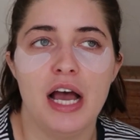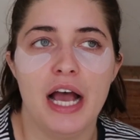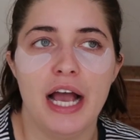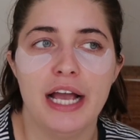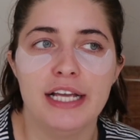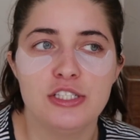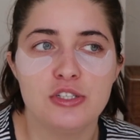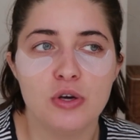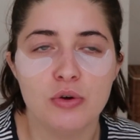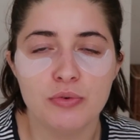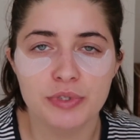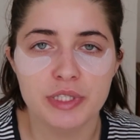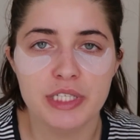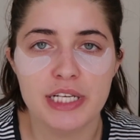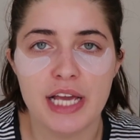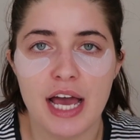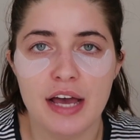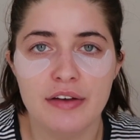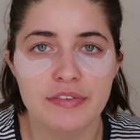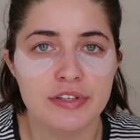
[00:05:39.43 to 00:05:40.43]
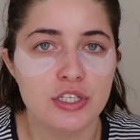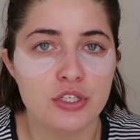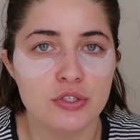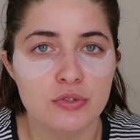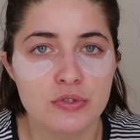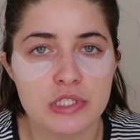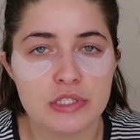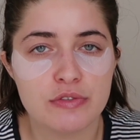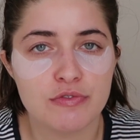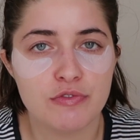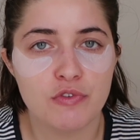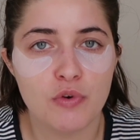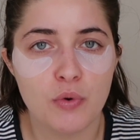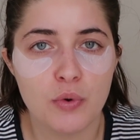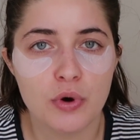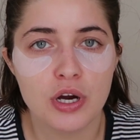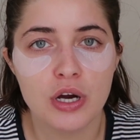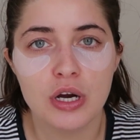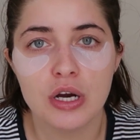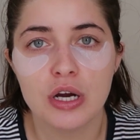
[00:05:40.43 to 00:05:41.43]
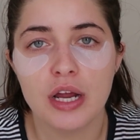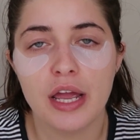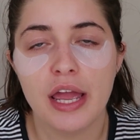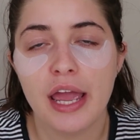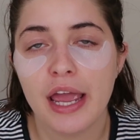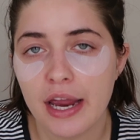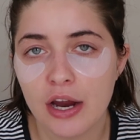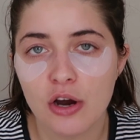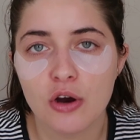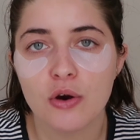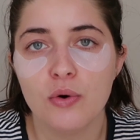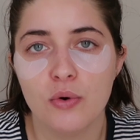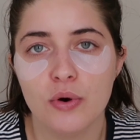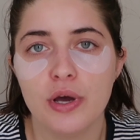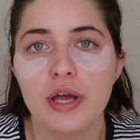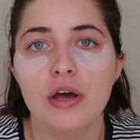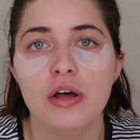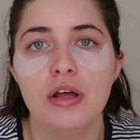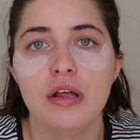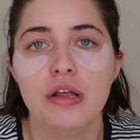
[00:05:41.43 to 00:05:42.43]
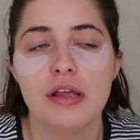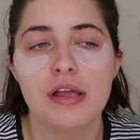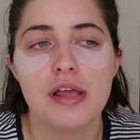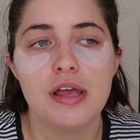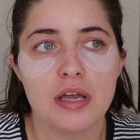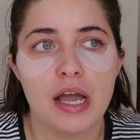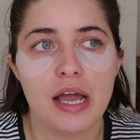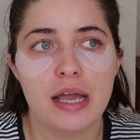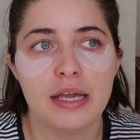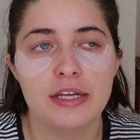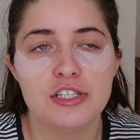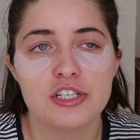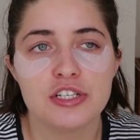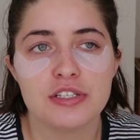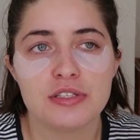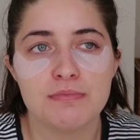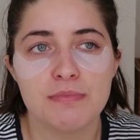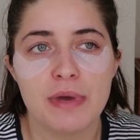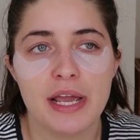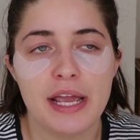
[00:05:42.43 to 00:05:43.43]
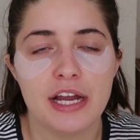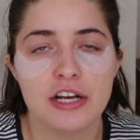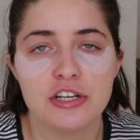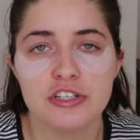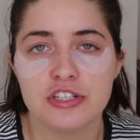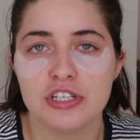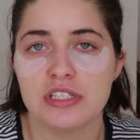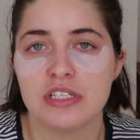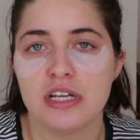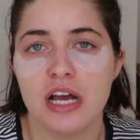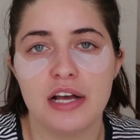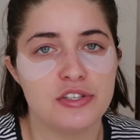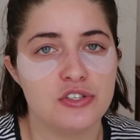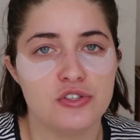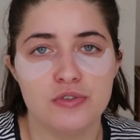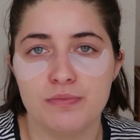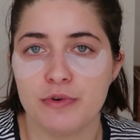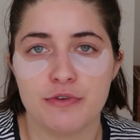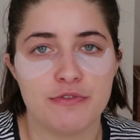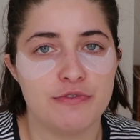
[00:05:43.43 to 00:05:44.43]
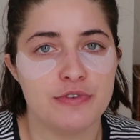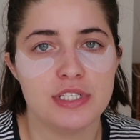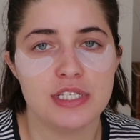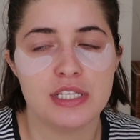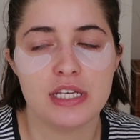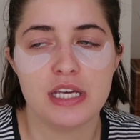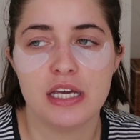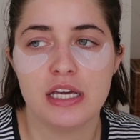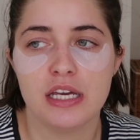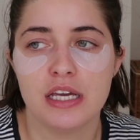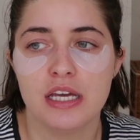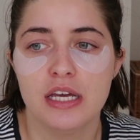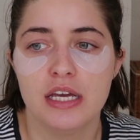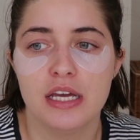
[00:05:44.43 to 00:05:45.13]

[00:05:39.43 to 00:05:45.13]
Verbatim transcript: I don't really have a use for hair oil. My hair's just not super frizzy.